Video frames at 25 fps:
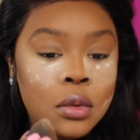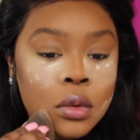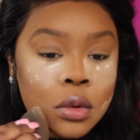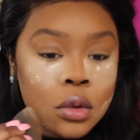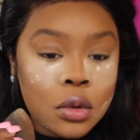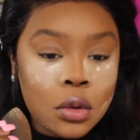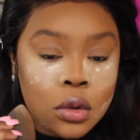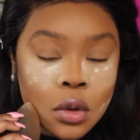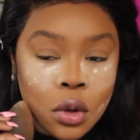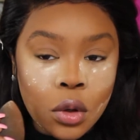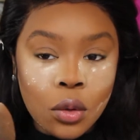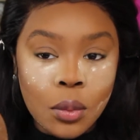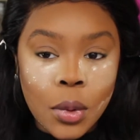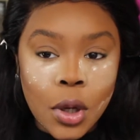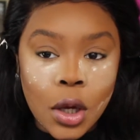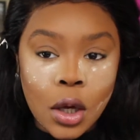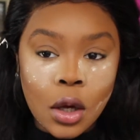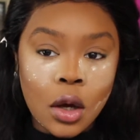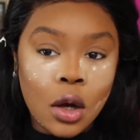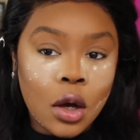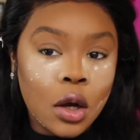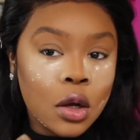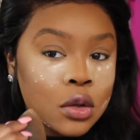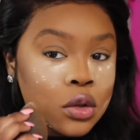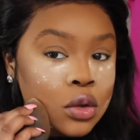so my
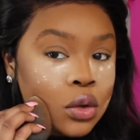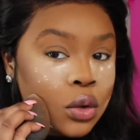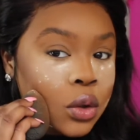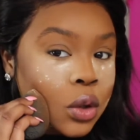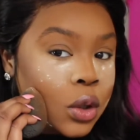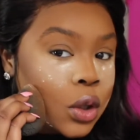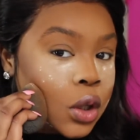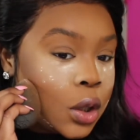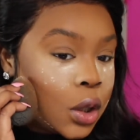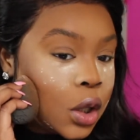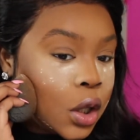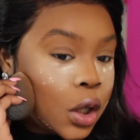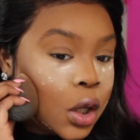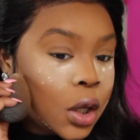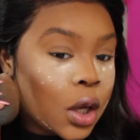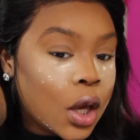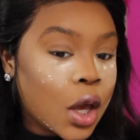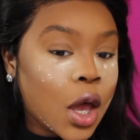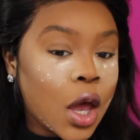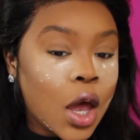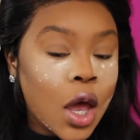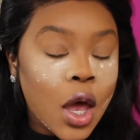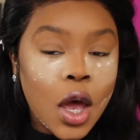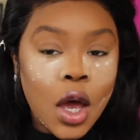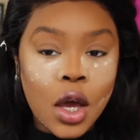contour could look
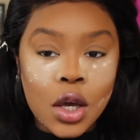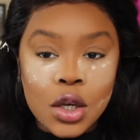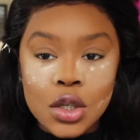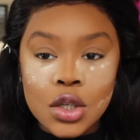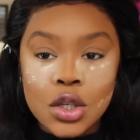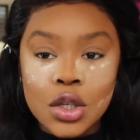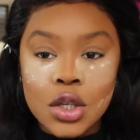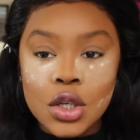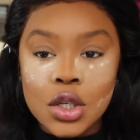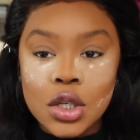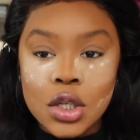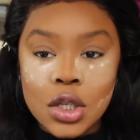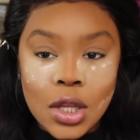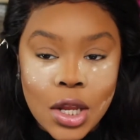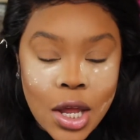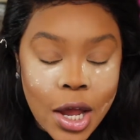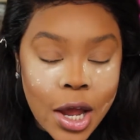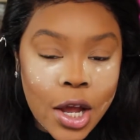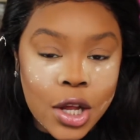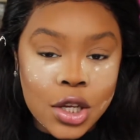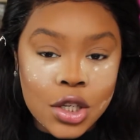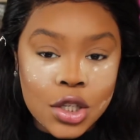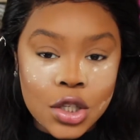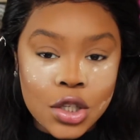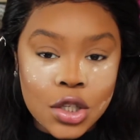extra
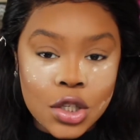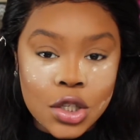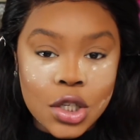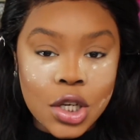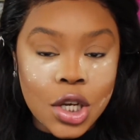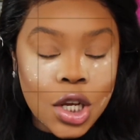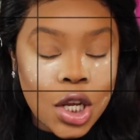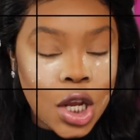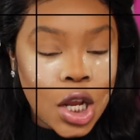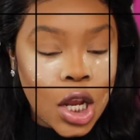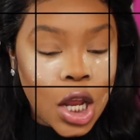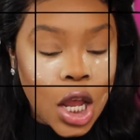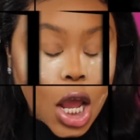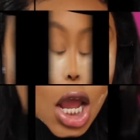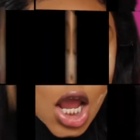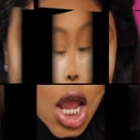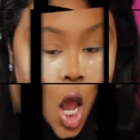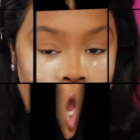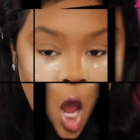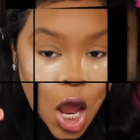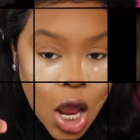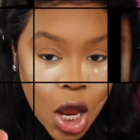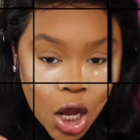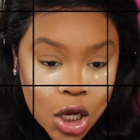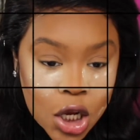snatched.
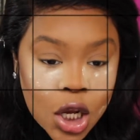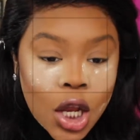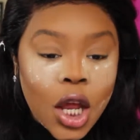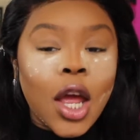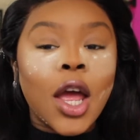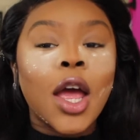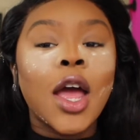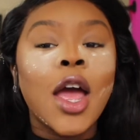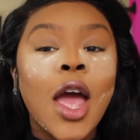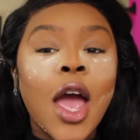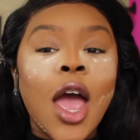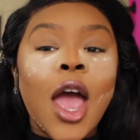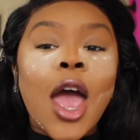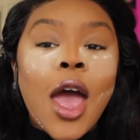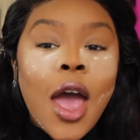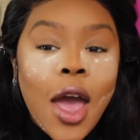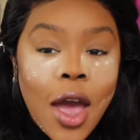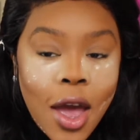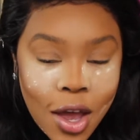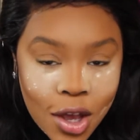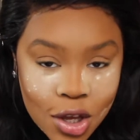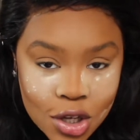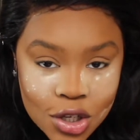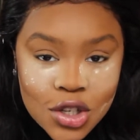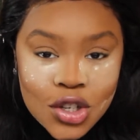
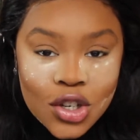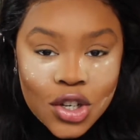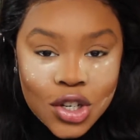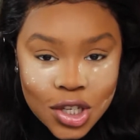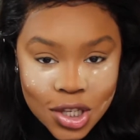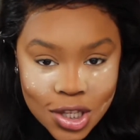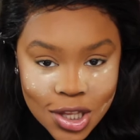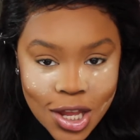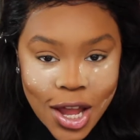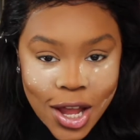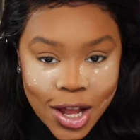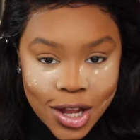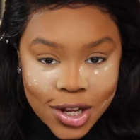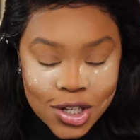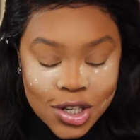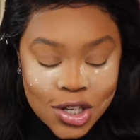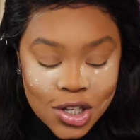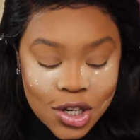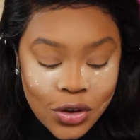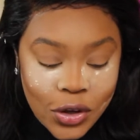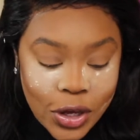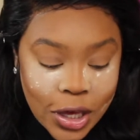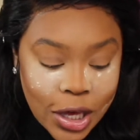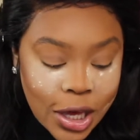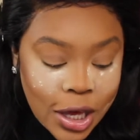Extra snatched,
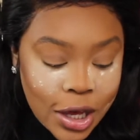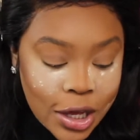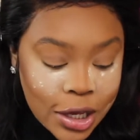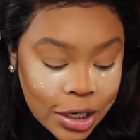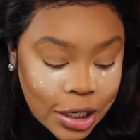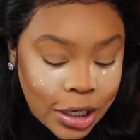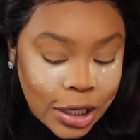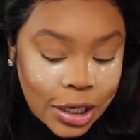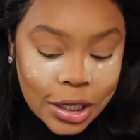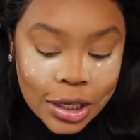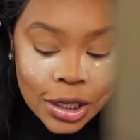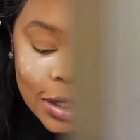okay honey?